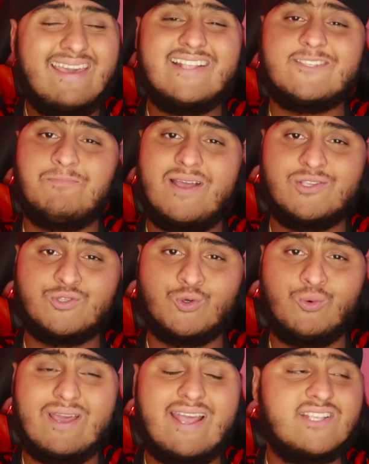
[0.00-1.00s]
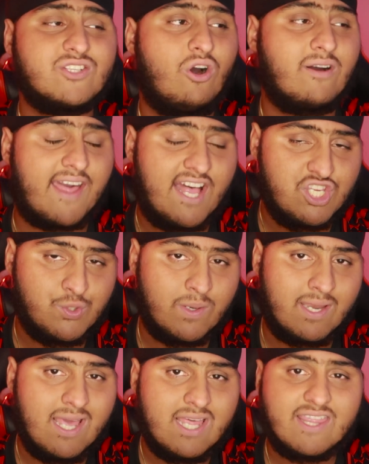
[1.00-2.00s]
It's mental, it's
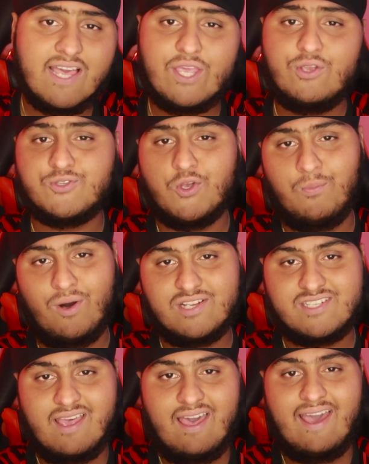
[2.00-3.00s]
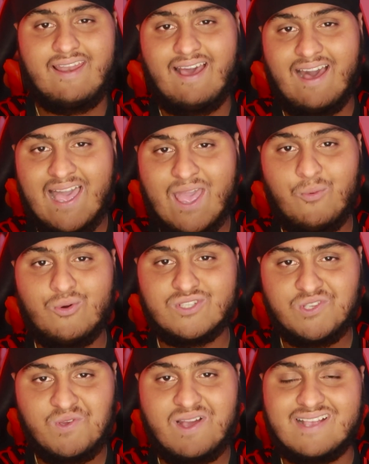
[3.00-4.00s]
gargantuan. Thank you so much, and I will
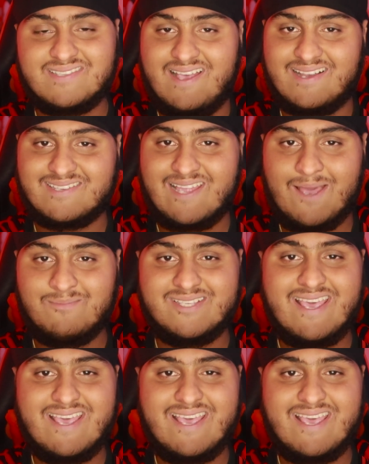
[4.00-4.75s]
see you guys next time.